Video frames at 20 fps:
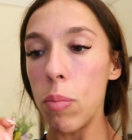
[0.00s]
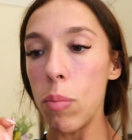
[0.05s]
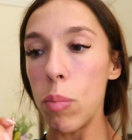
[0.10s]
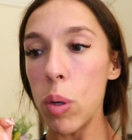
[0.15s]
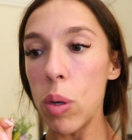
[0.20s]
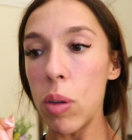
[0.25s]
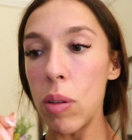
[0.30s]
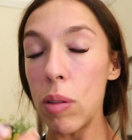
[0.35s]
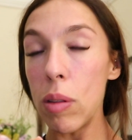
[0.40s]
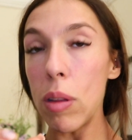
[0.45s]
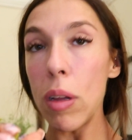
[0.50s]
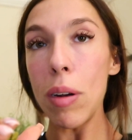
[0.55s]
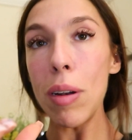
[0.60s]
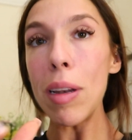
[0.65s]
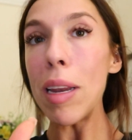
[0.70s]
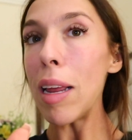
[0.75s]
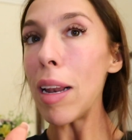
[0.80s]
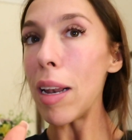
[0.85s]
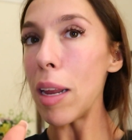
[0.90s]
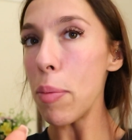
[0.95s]
because they're
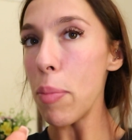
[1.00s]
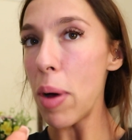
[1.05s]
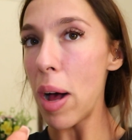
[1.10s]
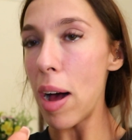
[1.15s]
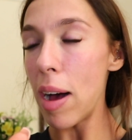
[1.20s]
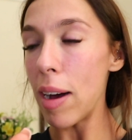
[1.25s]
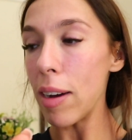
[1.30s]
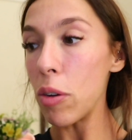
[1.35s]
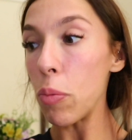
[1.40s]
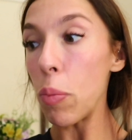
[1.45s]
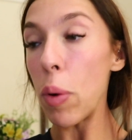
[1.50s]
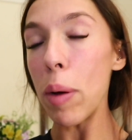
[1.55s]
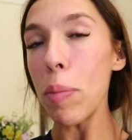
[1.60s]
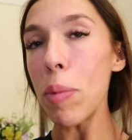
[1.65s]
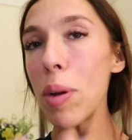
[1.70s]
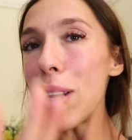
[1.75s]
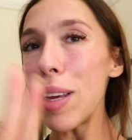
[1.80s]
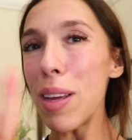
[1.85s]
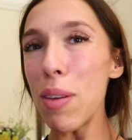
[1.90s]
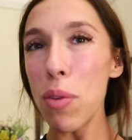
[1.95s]
neatly packed, but I'm
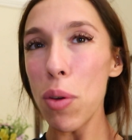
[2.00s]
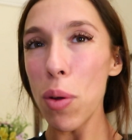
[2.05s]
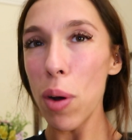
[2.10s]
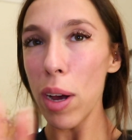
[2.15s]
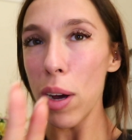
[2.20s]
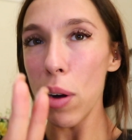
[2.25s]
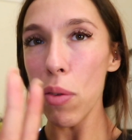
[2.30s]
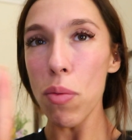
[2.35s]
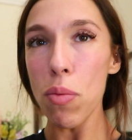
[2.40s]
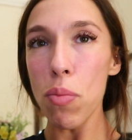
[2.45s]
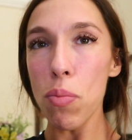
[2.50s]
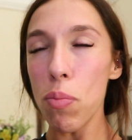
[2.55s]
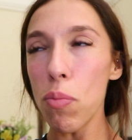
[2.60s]
going to give you like a